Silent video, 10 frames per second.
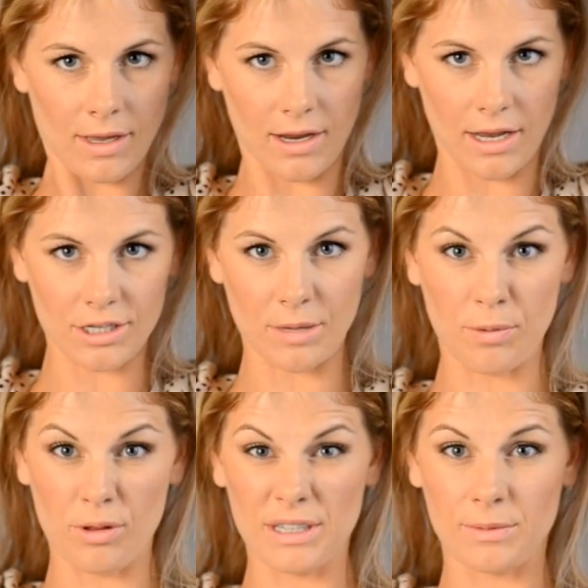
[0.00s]
And I actually
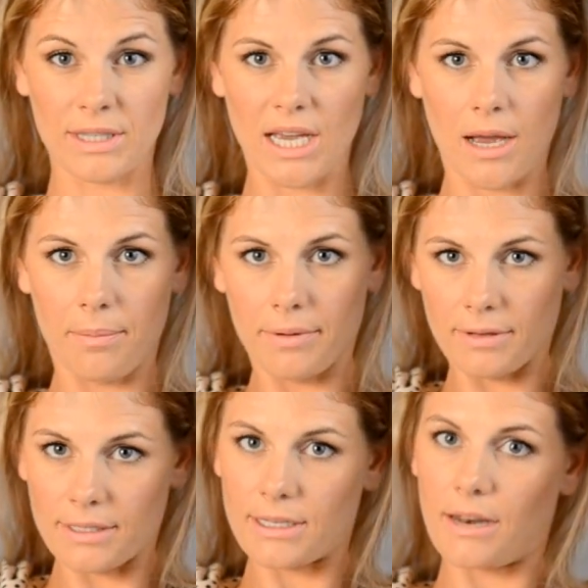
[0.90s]
pull these ones up
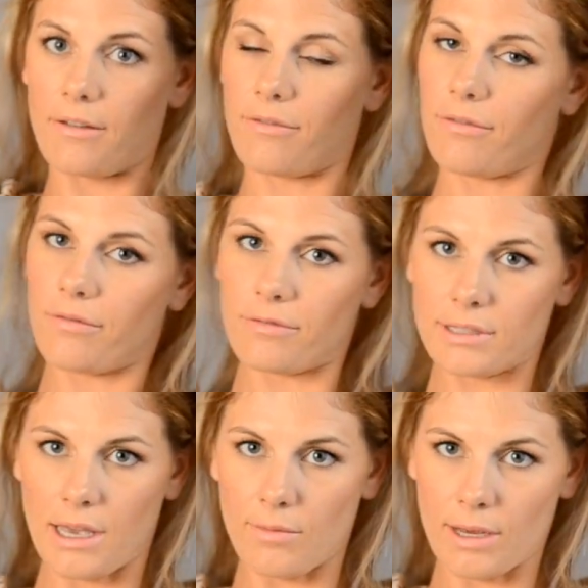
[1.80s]
instead of
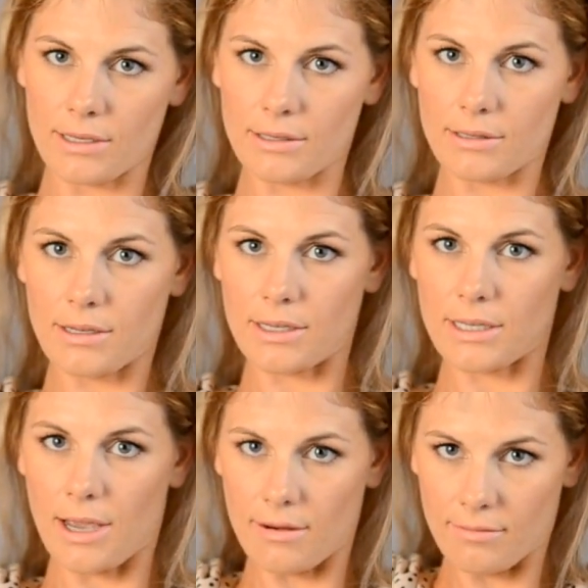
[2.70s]
sideways to the
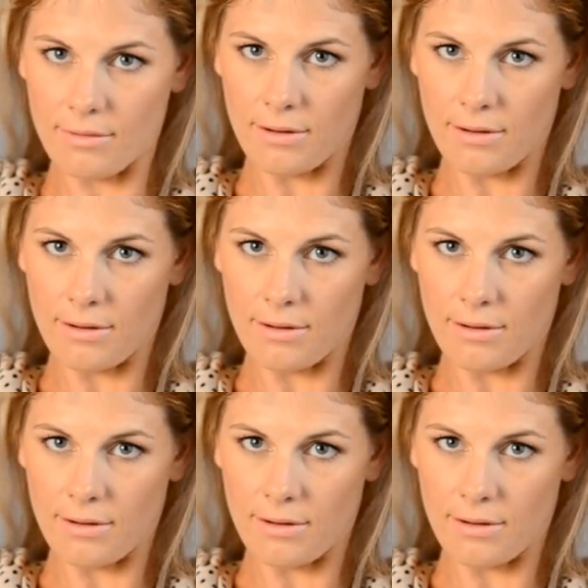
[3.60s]
side.